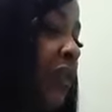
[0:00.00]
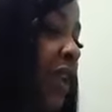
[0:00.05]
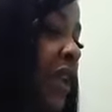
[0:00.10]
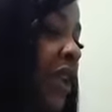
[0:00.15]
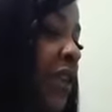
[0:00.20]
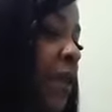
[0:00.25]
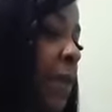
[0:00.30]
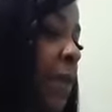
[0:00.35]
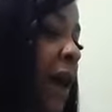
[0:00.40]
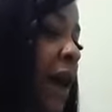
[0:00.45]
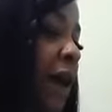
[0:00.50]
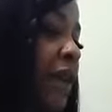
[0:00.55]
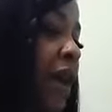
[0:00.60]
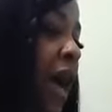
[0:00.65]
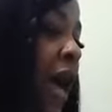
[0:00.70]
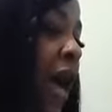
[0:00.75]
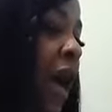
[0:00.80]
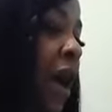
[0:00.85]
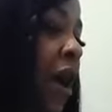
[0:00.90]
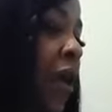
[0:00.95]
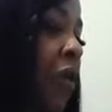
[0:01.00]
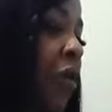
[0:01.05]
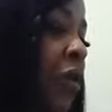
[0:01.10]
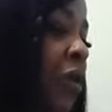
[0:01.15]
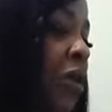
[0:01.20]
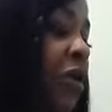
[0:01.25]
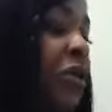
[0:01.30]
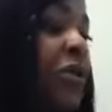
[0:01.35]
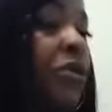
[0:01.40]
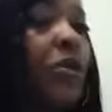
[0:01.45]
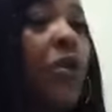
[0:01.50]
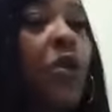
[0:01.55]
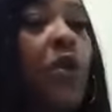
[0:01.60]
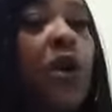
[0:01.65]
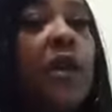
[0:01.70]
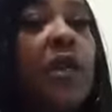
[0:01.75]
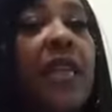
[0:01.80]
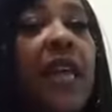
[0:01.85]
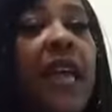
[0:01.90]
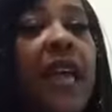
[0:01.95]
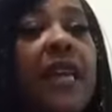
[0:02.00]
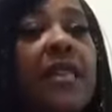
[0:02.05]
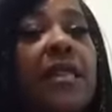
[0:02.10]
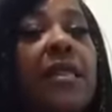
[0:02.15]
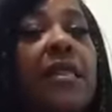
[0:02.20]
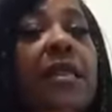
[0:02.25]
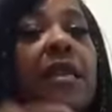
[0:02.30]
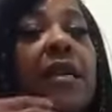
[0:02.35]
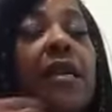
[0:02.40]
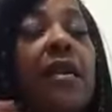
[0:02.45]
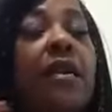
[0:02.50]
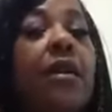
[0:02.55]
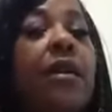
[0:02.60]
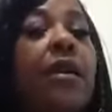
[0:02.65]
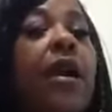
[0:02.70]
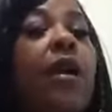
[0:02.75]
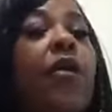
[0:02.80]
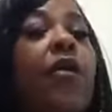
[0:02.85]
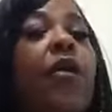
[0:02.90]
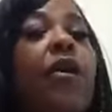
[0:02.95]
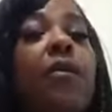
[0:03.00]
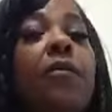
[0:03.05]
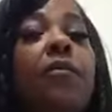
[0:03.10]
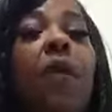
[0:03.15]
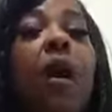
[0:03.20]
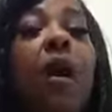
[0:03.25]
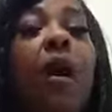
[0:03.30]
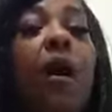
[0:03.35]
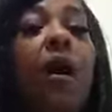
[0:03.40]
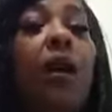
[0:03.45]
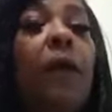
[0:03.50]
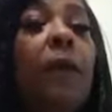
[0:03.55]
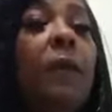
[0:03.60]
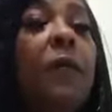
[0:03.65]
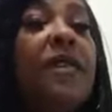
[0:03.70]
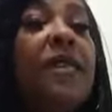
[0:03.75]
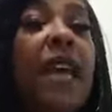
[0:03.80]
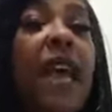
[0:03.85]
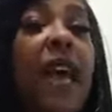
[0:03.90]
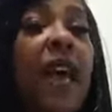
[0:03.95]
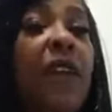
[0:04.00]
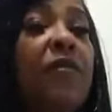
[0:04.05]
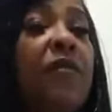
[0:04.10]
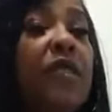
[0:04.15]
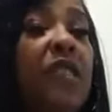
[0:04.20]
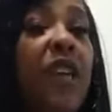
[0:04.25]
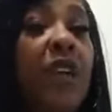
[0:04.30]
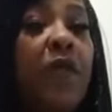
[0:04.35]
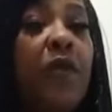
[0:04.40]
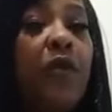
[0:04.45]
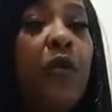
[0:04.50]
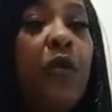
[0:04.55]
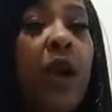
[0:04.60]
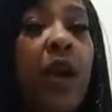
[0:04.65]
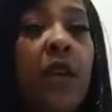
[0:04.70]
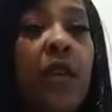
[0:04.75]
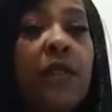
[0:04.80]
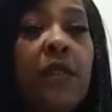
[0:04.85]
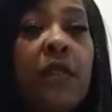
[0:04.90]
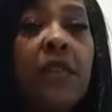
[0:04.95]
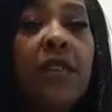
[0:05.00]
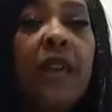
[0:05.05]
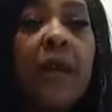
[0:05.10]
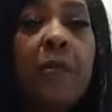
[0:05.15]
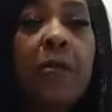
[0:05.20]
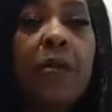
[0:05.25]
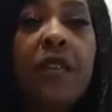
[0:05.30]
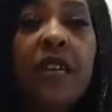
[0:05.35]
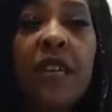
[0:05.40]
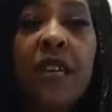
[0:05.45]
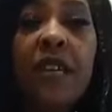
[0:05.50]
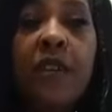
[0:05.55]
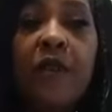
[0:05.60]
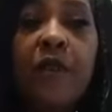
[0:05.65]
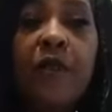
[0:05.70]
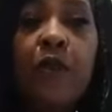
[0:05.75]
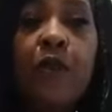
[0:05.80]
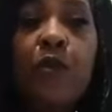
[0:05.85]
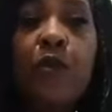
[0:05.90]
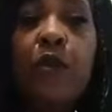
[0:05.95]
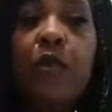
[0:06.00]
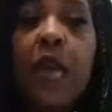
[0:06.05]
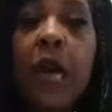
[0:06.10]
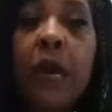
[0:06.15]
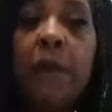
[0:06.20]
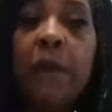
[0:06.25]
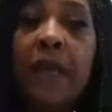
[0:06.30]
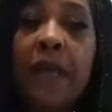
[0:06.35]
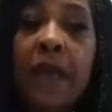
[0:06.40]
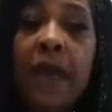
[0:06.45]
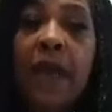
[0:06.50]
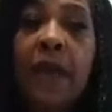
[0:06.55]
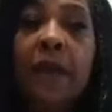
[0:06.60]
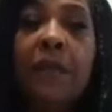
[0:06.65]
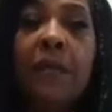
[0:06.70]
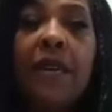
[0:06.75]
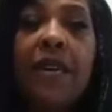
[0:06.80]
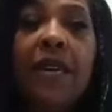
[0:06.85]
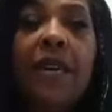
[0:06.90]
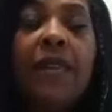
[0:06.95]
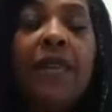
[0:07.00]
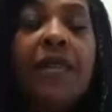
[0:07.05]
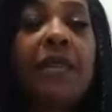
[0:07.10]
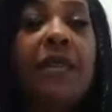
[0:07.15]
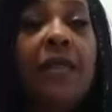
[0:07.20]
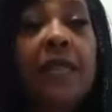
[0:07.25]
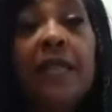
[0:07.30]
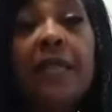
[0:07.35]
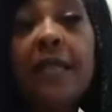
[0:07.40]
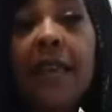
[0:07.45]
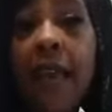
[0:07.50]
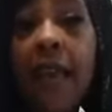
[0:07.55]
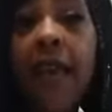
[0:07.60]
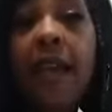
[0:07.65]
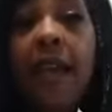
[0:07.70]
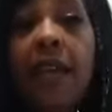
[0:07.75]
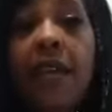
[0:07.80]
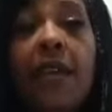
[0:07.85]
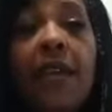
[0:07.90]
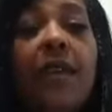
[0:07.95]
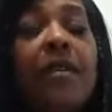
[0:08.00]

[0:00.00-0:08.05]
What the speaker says: in about an hour or less, or because I have several celebrity interviews coming up today.